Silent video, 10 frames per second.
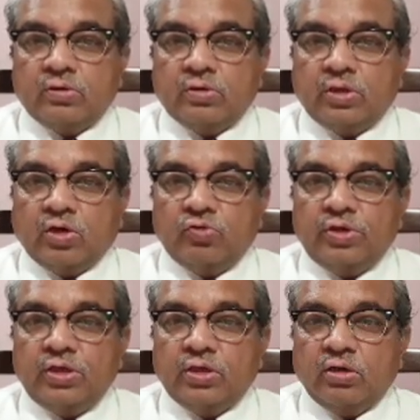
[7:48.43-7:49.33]
Now
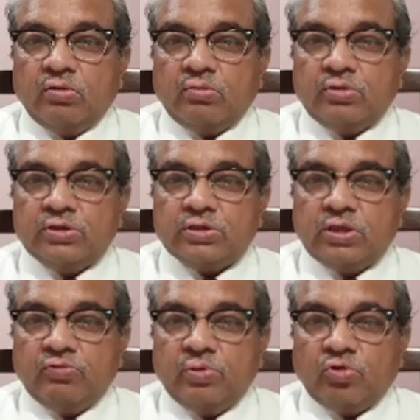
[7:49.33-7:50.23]
E curve, this is
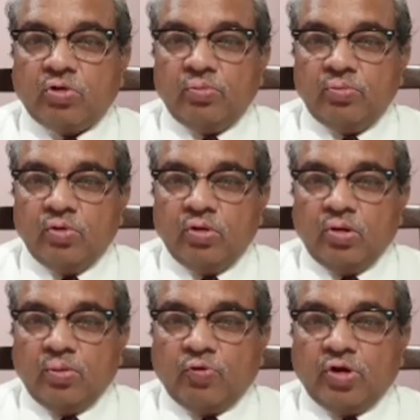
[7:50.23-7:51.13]
given from
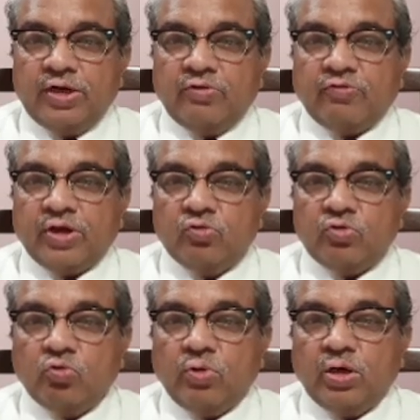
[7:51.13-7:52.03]
0.5
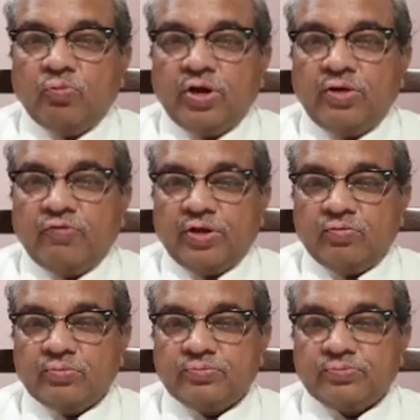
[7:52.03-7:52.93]
to 1.5.
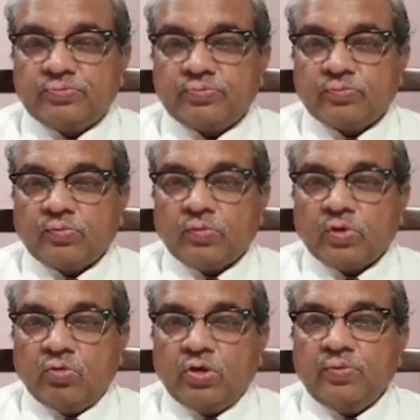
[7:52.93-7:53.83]

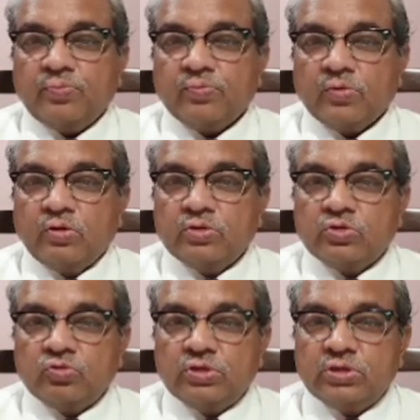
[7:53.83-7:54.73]
Okay.
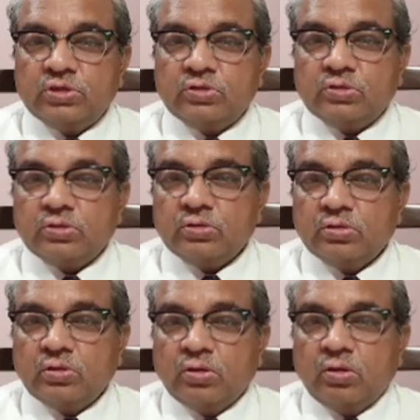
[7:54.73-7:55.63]
So this is
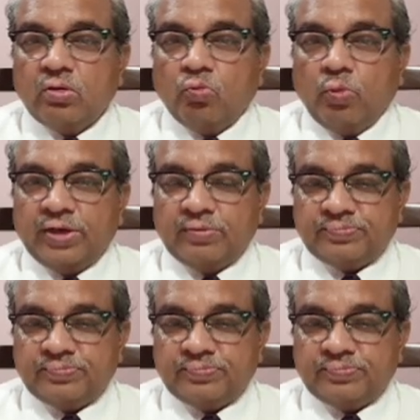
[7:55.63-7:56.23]
1.